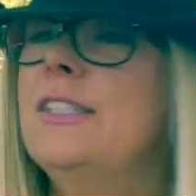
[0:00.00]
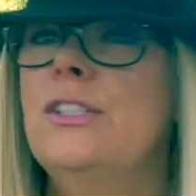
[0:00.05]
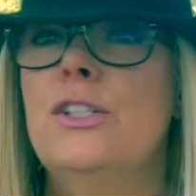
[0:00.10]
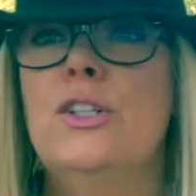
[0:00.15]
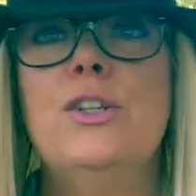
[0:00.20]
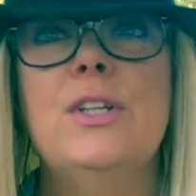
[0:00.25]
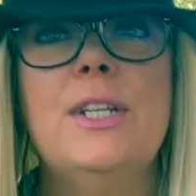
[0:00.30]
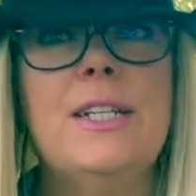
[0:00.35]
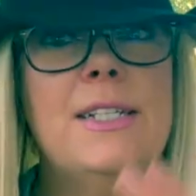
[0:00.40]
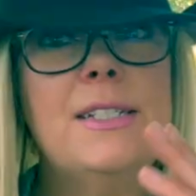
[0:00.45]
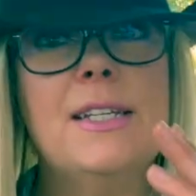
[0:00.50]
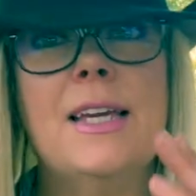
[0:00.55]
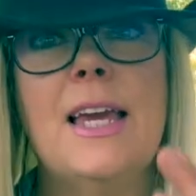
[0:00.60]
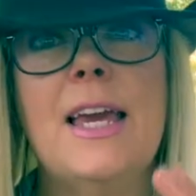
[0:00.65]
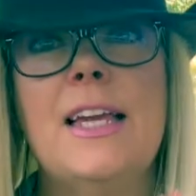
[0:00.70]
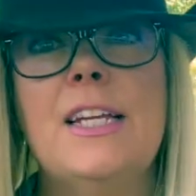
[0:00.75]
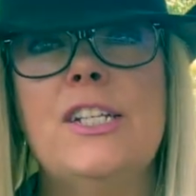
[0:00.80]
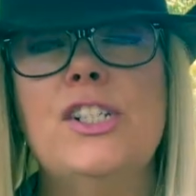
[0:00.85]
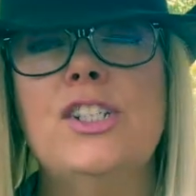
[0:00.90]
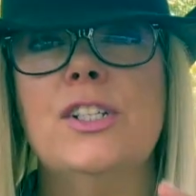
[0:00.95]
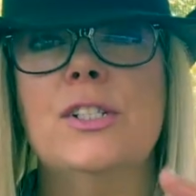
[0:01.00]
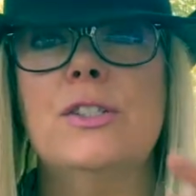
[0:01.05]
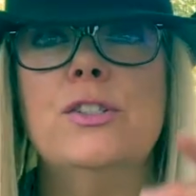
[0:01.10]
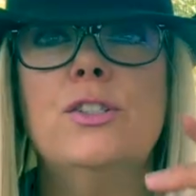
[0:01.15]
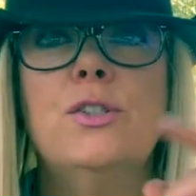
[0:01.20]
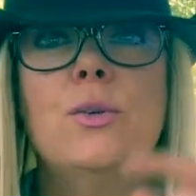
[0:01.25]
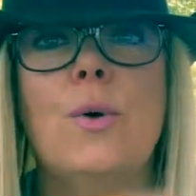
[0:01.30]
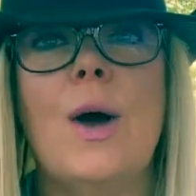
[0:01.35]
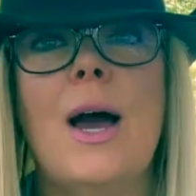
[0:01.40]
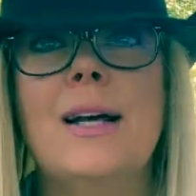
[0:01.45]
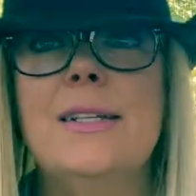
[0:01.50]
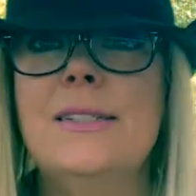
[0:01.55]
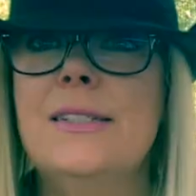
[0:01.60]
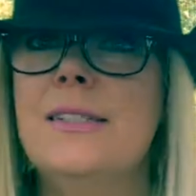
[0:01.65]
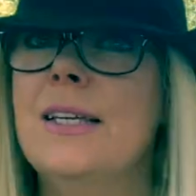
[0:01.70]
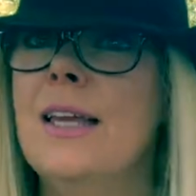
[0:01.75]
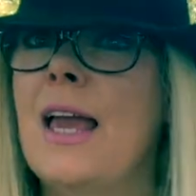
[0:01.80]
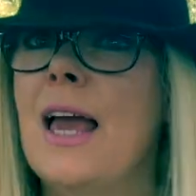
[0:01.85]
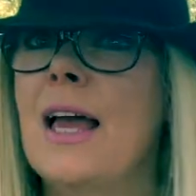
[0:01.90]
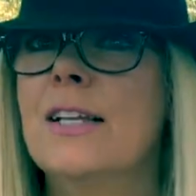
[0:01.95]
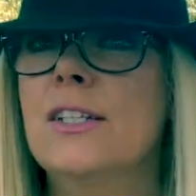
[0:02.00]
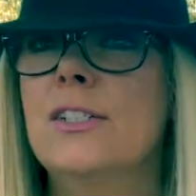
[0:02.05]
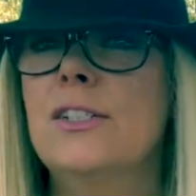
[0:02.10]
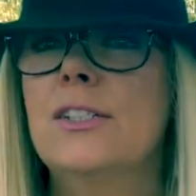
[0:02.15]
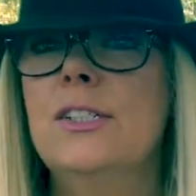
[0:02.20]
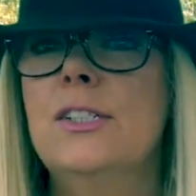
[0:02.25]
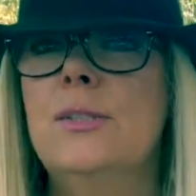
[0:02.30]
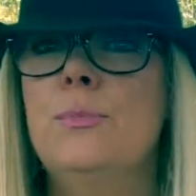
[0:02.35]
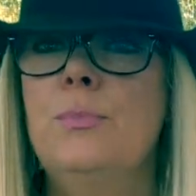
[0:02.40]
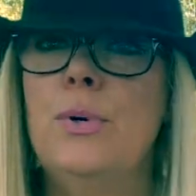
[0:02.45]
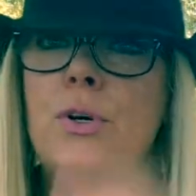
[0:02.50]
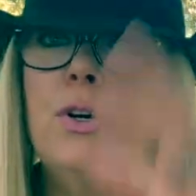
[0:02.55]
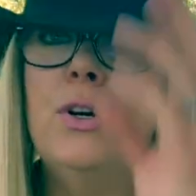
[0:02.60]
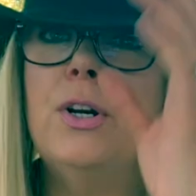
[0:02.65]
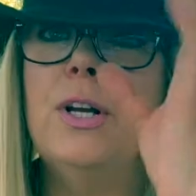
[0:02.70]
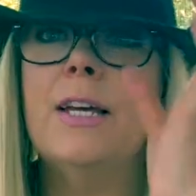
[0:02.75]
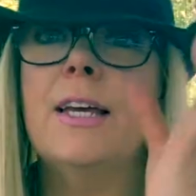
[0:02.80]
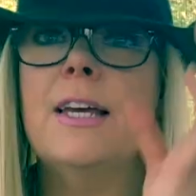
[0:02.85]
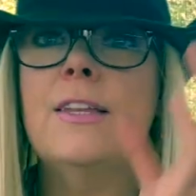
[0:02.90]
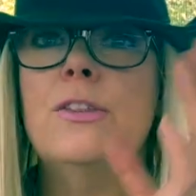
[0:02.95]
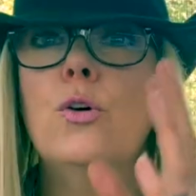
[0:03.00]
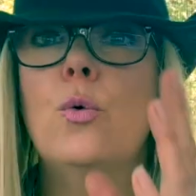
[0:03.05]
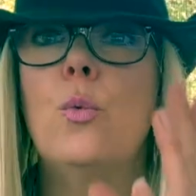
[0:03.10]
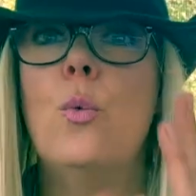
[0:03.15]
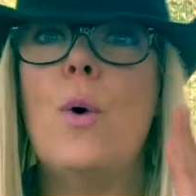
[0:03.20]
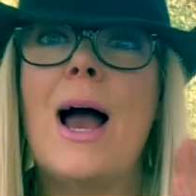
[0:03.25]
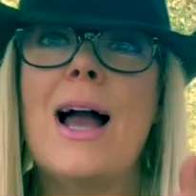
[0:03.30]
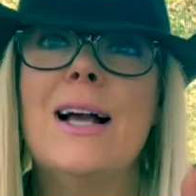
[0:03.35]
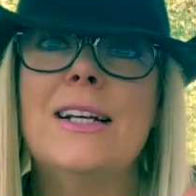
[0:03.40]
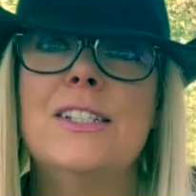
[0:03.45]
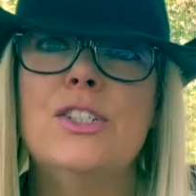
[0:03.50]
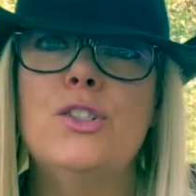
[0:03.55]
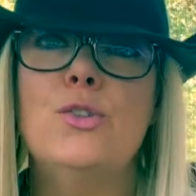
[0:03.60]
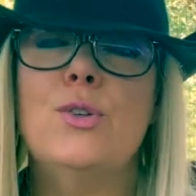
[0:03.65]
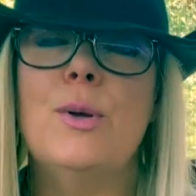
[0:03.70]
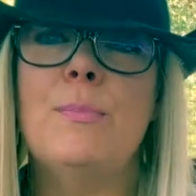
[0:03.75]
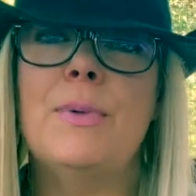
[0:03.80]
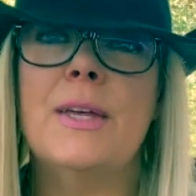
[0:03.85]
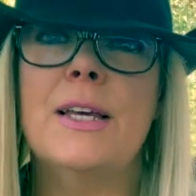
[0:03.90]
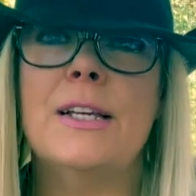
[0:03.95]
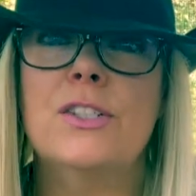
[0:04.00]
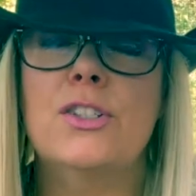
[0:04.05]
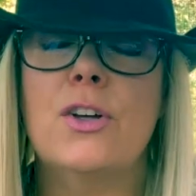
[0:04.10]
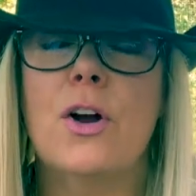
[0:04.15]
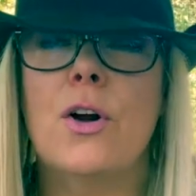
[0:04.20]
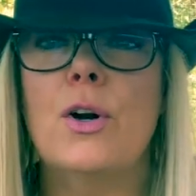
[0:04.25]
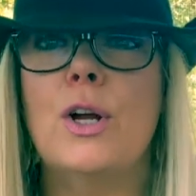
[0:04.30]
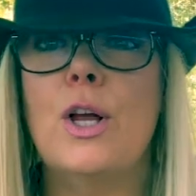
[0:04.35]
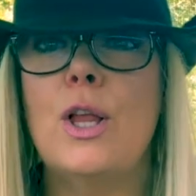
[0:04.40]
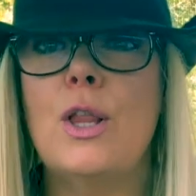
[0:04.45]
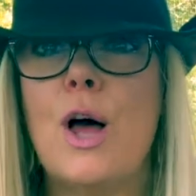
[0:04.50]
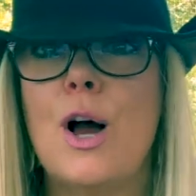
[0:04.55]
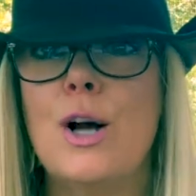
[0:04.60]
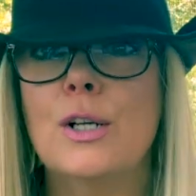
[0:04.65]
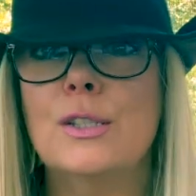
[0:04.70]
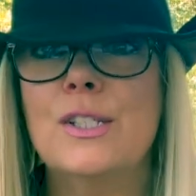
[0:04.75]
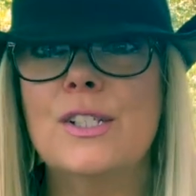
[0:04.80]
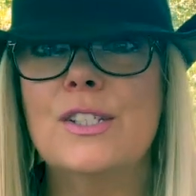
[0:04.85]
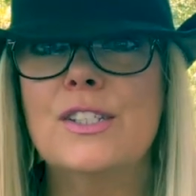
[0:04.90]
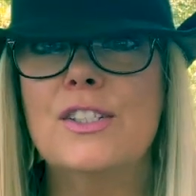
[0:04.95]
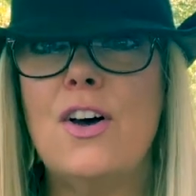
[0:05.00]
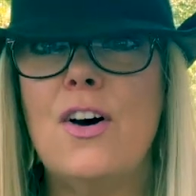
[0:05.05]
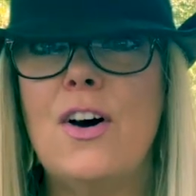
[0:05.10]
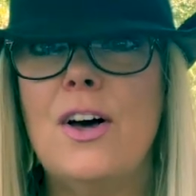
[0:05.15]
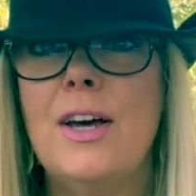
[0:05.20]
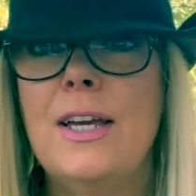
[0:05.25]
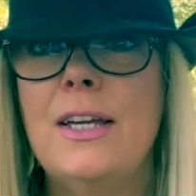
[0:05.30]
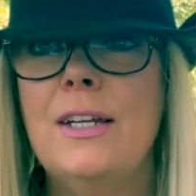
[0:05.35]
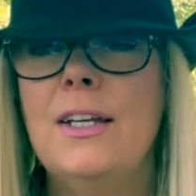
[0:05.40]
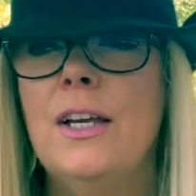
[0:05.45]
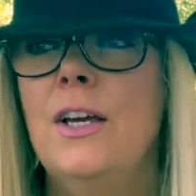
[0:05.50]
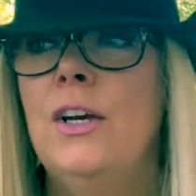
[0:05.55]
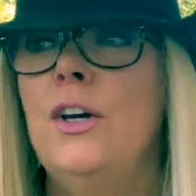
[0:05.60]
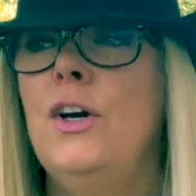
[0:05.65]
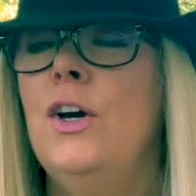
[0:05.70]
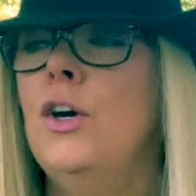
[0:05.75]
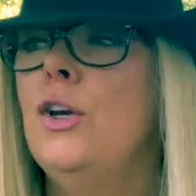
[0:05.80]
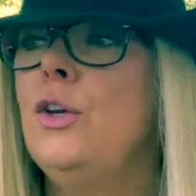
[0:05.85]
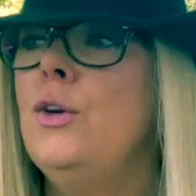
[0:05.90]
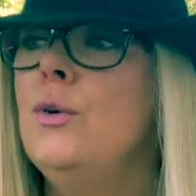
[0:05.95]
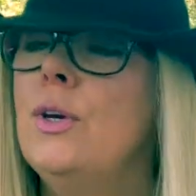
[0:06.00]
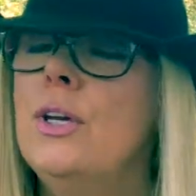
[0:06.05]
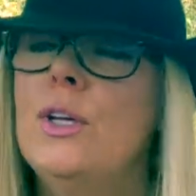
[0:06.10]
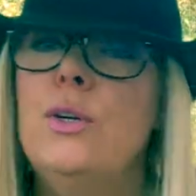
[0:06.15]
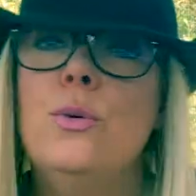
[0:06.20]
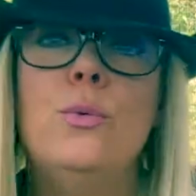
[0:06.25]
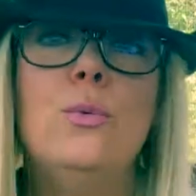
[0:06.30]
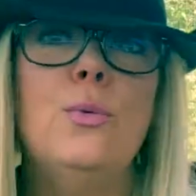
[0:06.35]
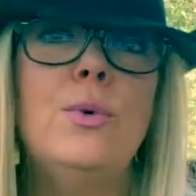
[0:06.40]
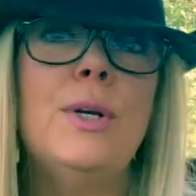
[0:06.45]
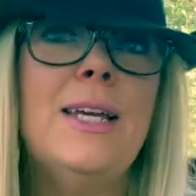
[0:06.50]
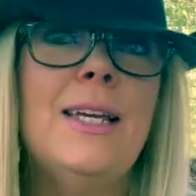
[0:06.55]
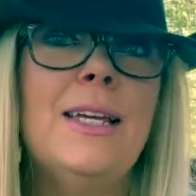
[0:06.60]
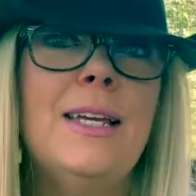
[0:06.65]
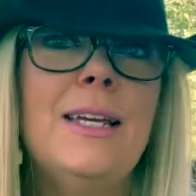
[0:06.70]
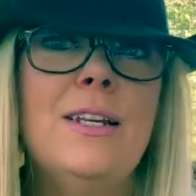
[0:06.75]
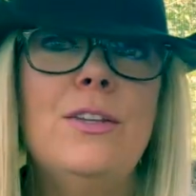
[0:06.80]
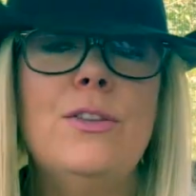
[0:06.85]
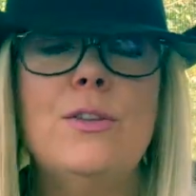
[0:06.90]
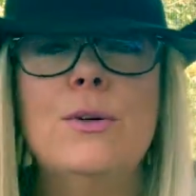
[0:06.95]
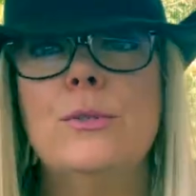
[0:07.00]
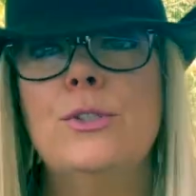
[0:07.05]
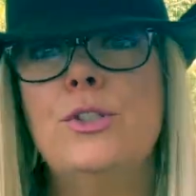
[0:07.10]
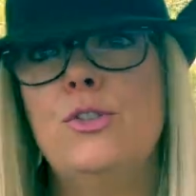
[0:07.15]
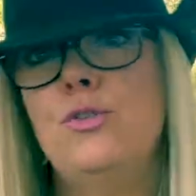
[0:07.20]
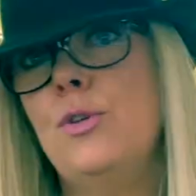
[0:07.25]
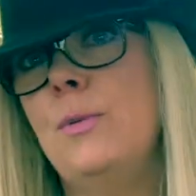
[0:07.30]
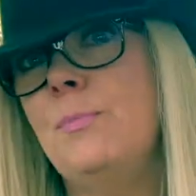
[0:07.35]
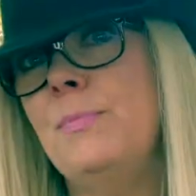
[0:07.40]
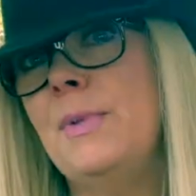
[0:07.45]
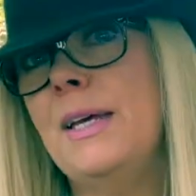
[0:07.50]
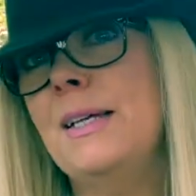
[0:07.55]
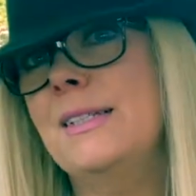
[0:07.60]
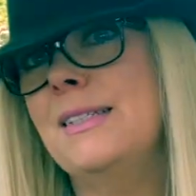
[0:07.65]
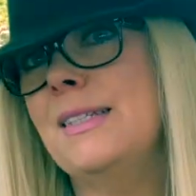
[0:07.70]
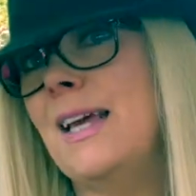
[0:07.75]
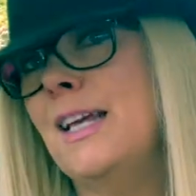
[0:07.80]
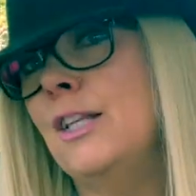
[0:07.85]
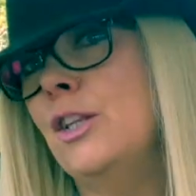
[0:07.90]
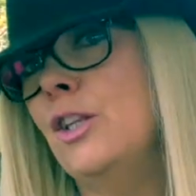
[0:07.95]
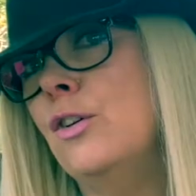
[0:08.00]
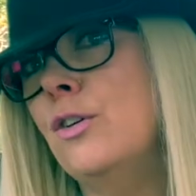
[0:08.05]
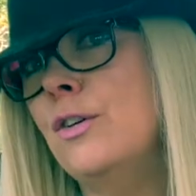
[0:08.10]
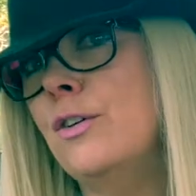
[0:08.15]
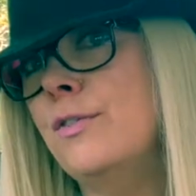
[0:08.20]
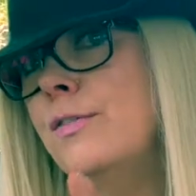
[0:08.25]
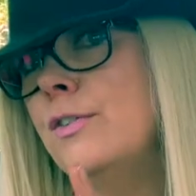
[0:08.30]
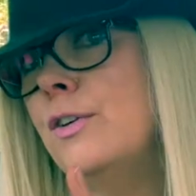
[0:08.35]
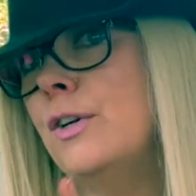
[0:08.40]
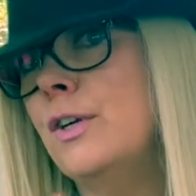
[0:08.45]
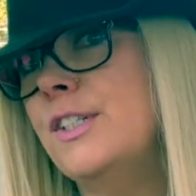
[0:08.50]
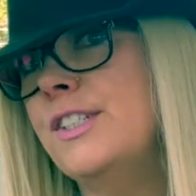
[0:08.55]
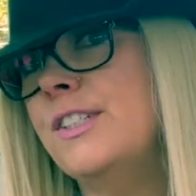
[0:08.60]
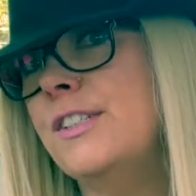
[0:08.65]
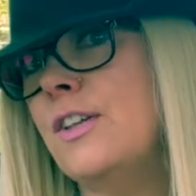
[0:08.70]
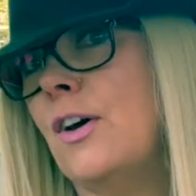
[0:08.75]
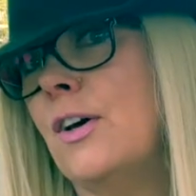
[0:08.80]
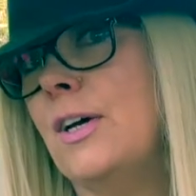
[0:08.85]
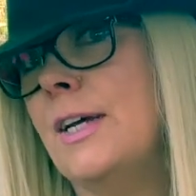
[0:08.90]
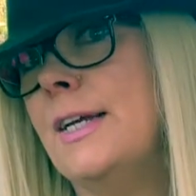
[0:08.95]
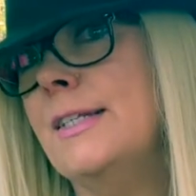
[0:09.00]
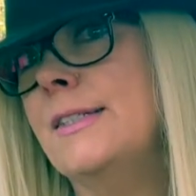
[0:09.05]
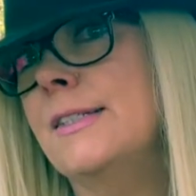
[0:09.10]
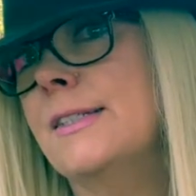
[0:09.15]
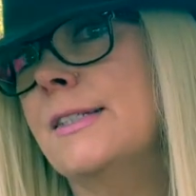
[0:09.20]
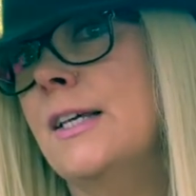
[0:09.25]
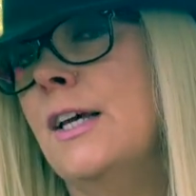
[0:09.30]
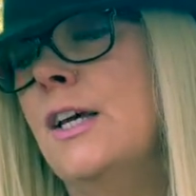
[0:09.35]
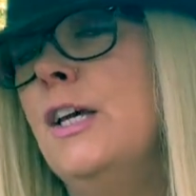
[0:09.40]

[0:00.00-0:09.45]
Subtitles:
a good indication. So as the candle is burning and the wax drippings are along the side, you can read those drippings and look for signs.